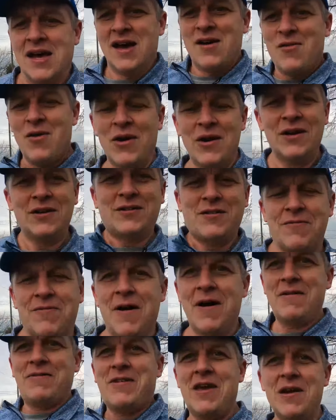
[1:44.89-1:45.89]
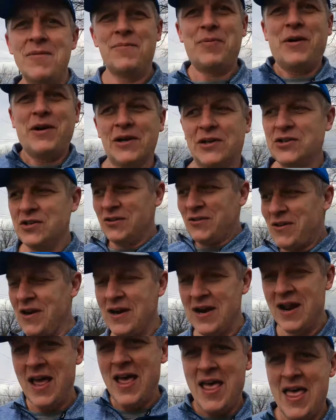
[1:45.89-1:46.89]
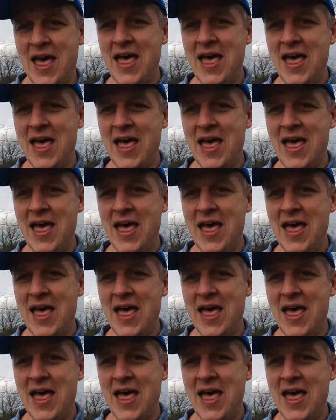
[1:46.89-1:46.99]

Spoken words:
And what is a 5K prediction run?